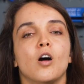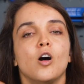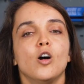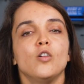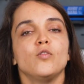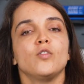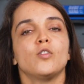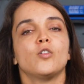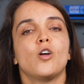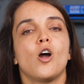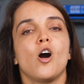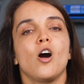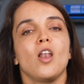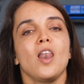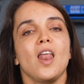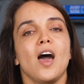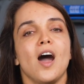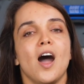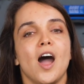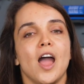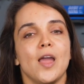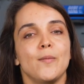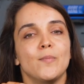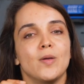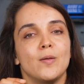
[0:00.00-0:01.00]
Overall,
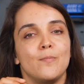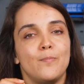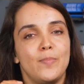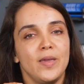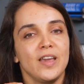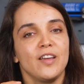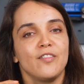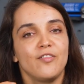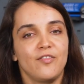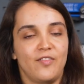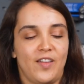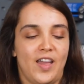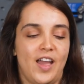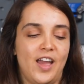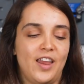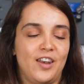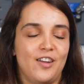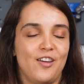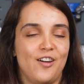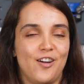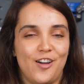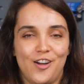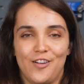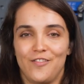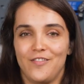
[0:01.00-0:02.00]
I'm a big
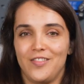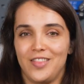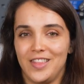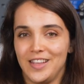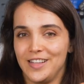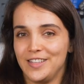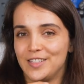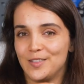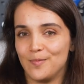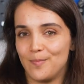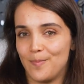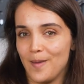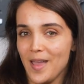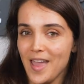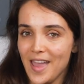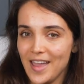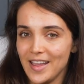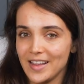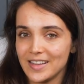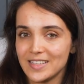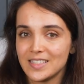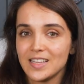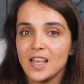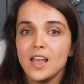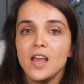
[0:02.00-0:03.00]
fan of these
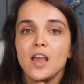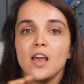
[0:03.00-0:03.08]
bags.